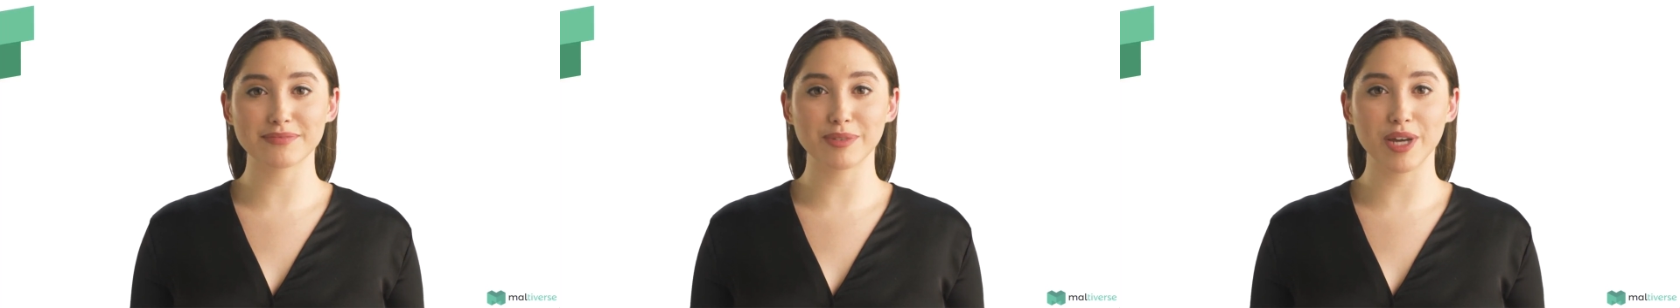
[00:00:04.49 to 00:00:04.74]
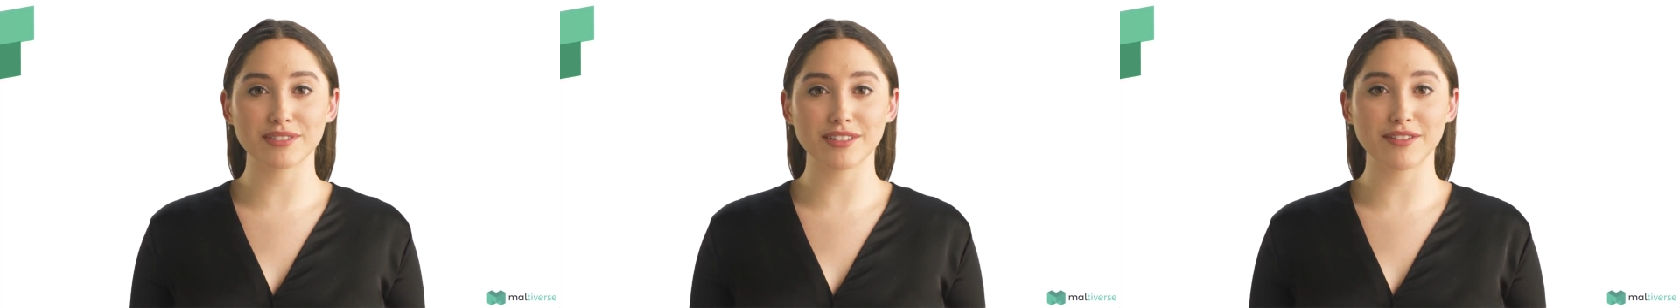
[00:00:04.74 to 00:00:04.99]

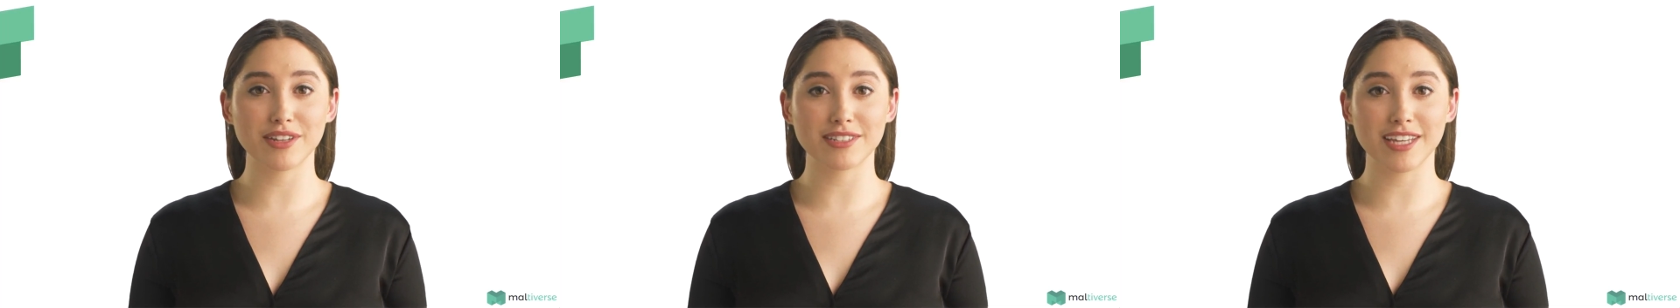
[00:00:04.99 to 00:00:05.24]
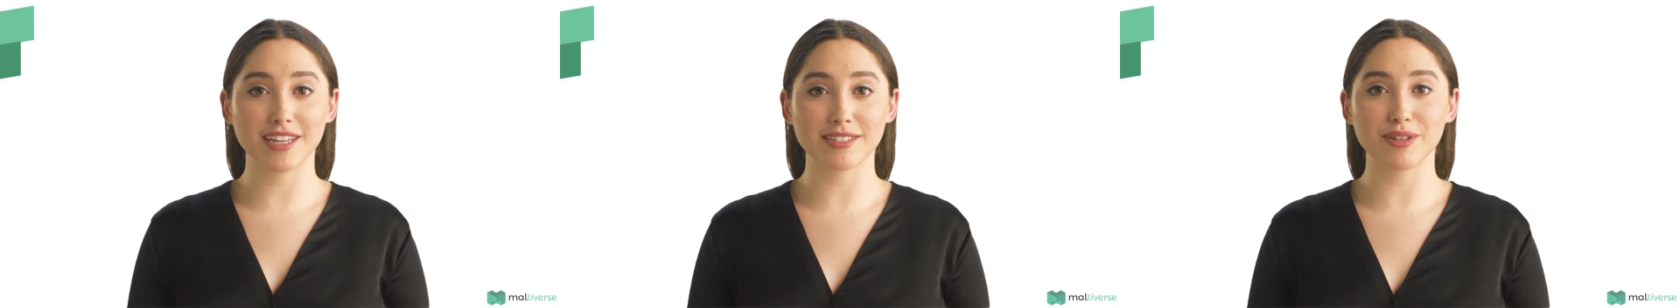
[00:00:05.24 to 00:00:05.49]
Maltiverse
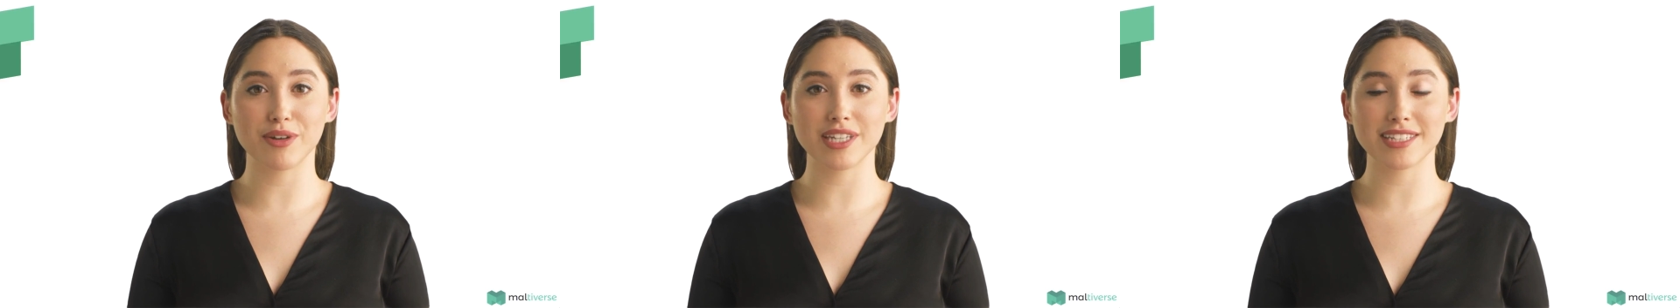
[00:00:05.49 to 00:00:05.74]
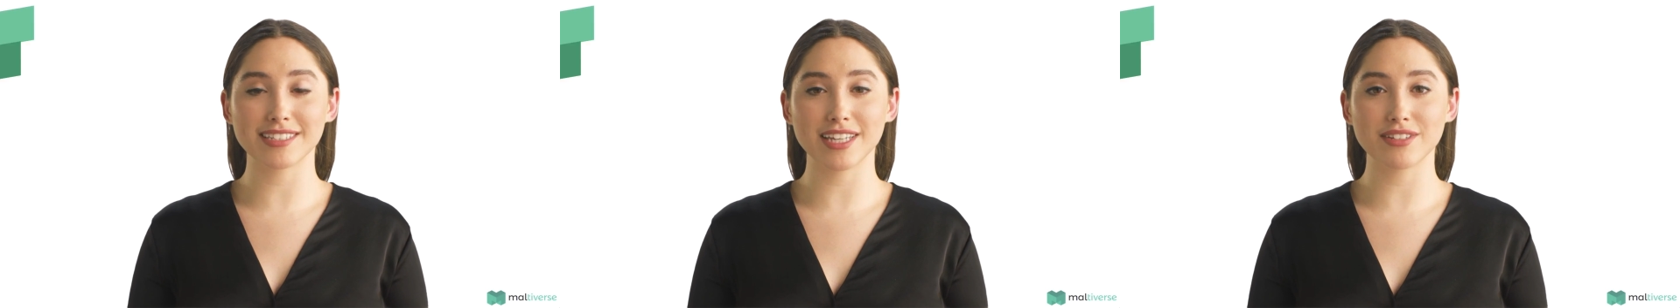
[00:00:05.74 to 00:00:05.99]
helps
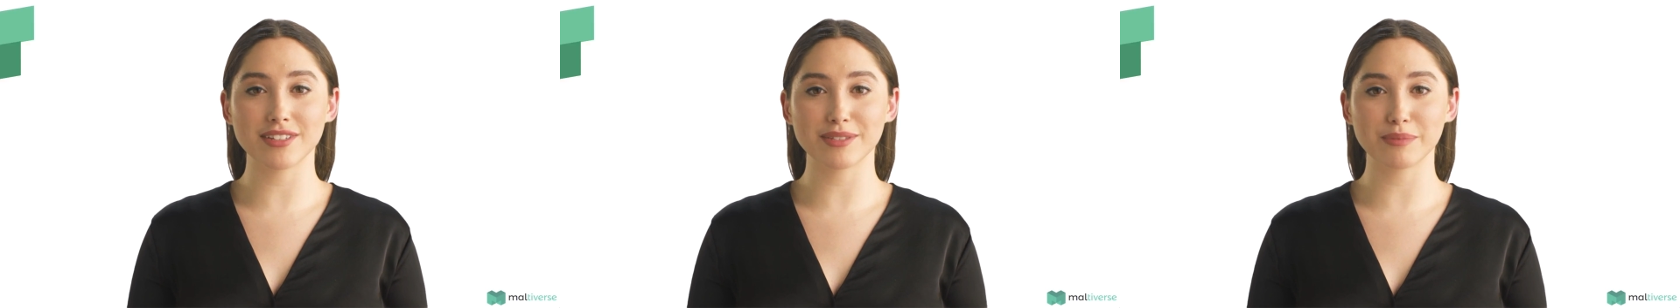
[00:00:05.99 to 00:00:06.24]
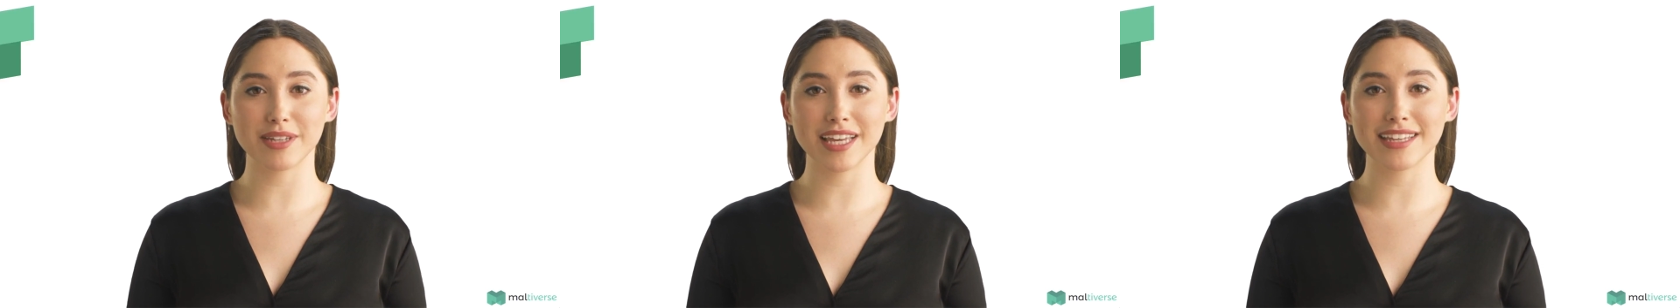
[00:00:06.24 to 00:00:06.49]

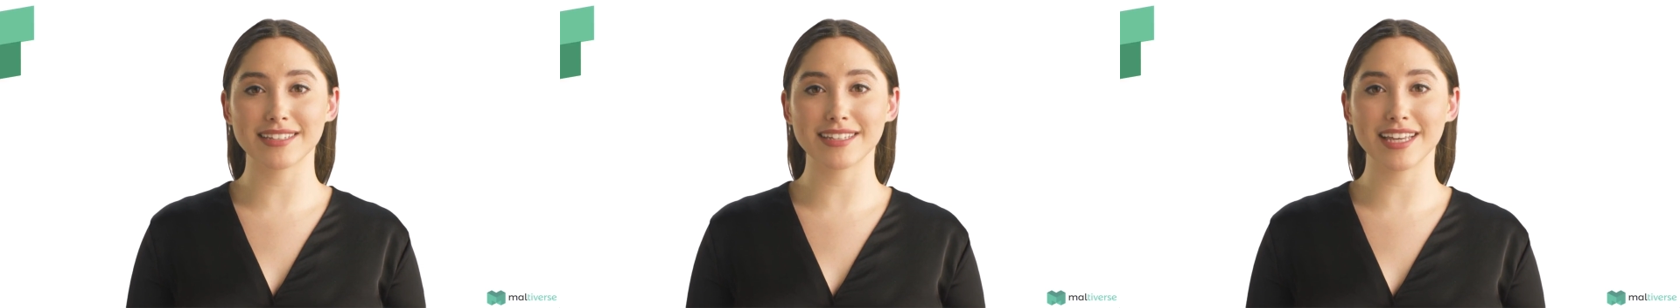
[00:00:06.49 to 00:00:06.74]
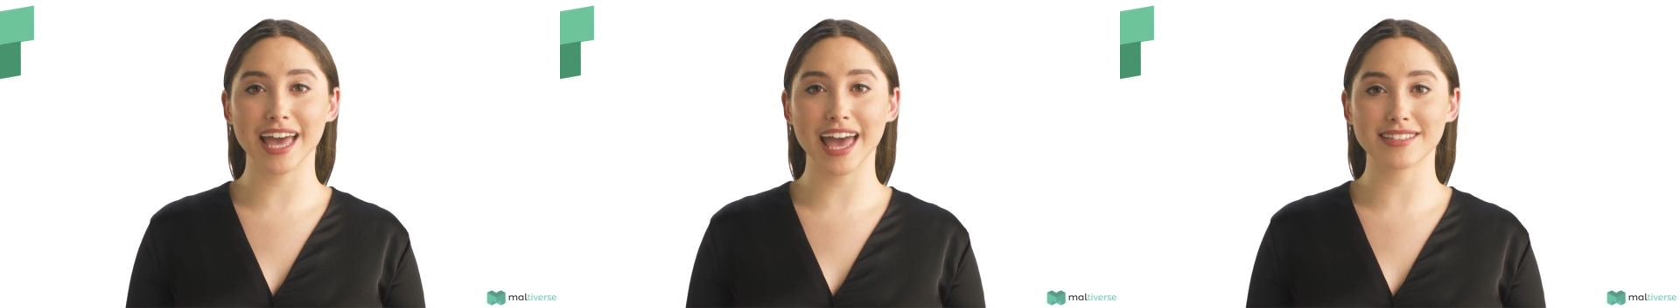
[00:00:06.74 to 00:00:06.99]
organizations with
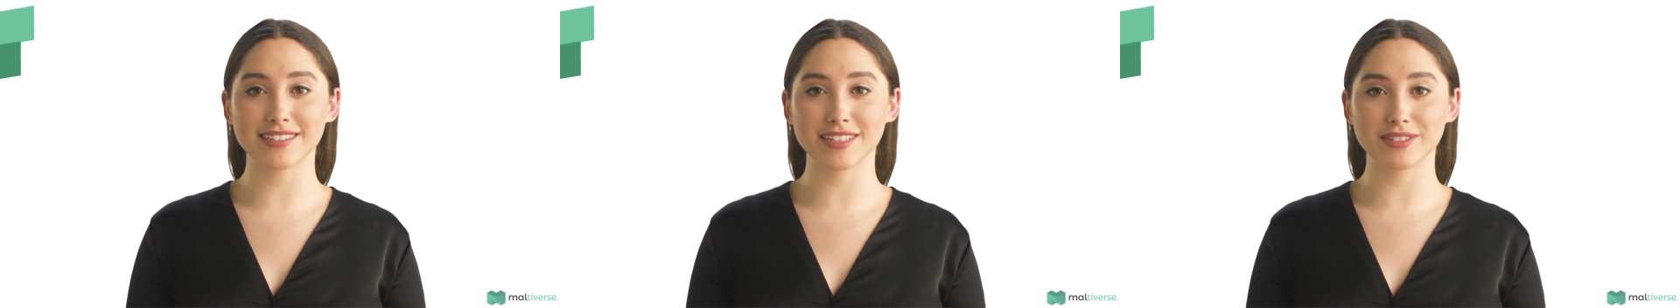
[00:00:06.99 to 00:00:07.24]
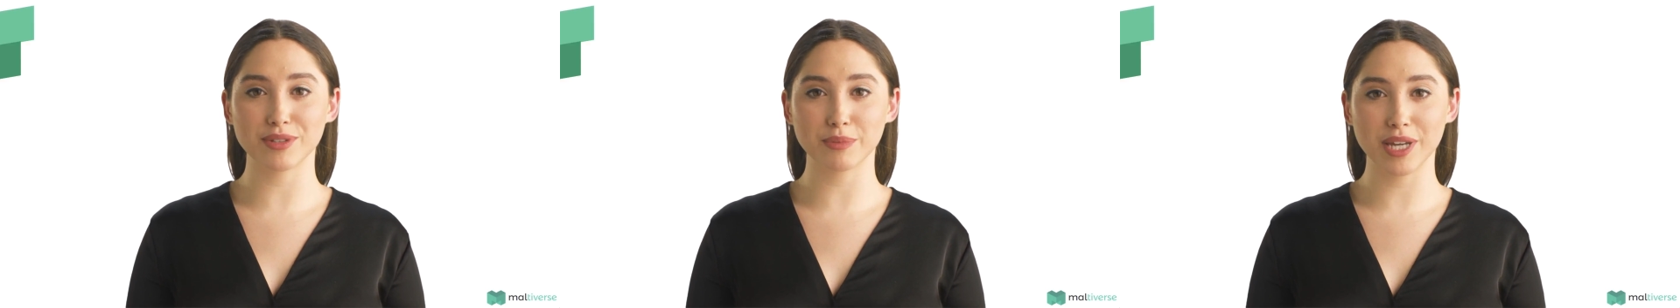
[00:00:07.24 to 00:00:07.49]
instant
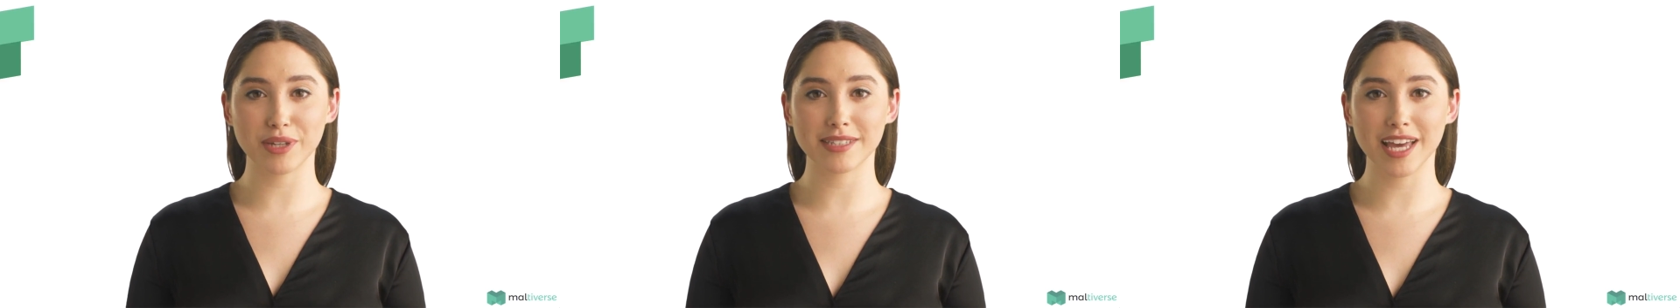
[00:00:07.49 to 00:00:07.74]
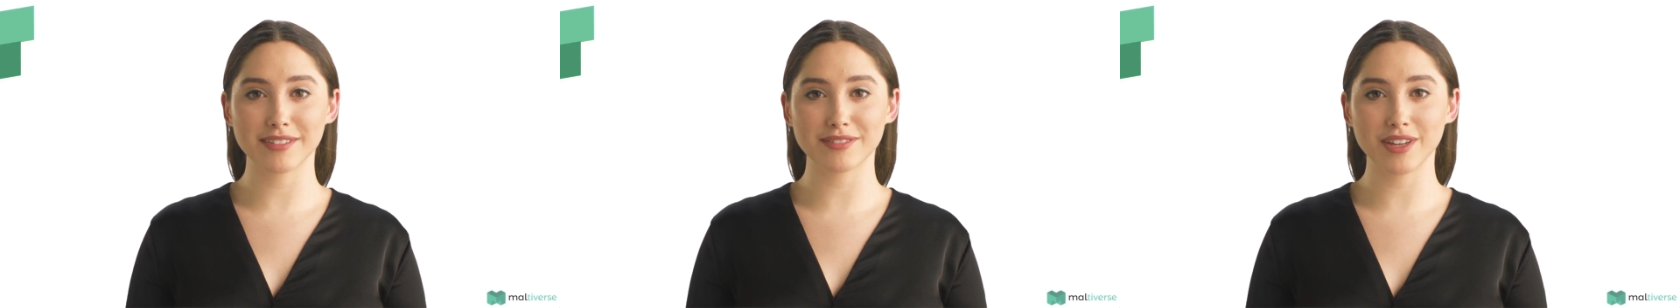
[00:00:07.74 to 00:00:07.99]
access to
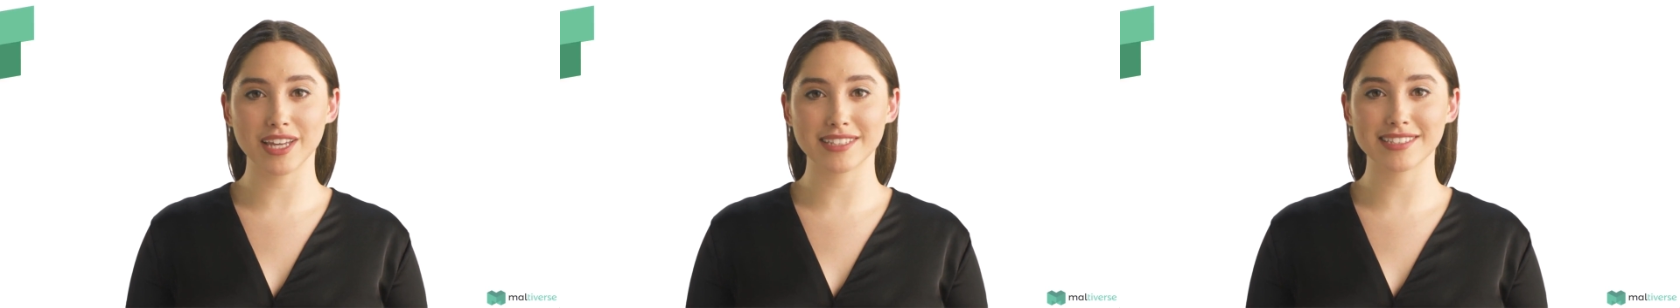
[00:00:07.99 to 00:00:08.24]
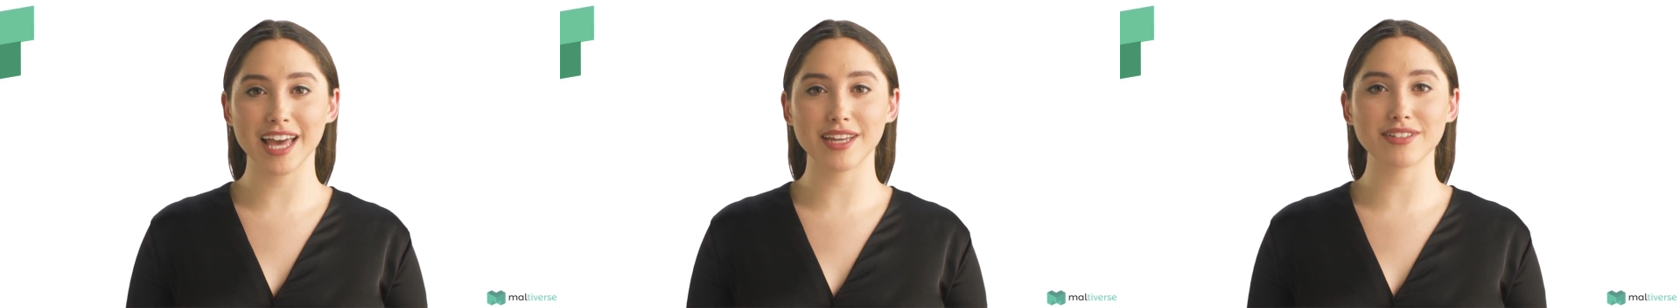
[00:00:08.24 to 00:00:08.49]
real-time threat
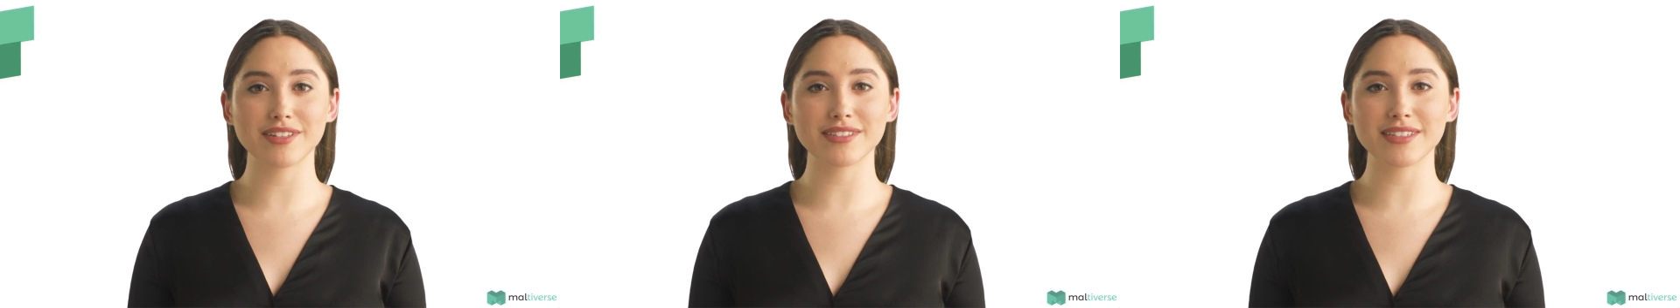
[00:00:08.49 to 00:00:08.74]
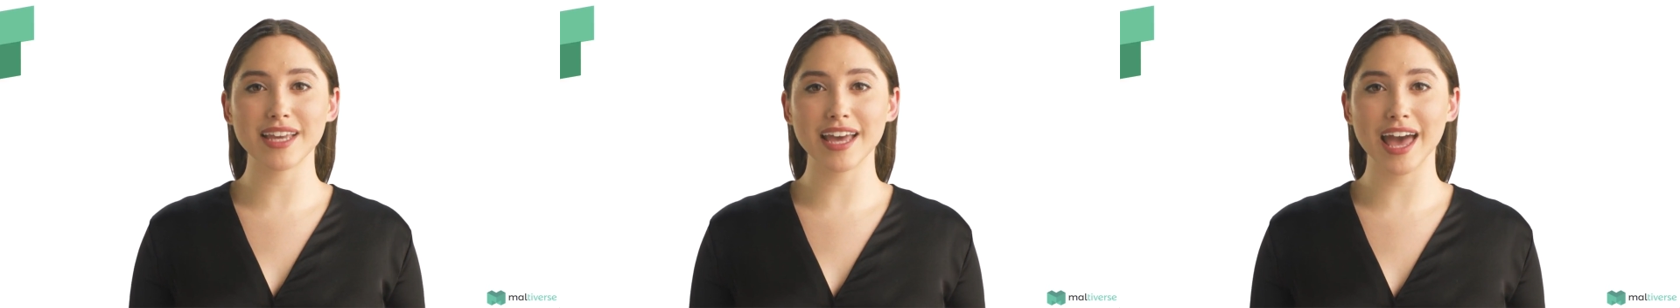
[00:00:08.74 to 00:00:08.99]
intelligence,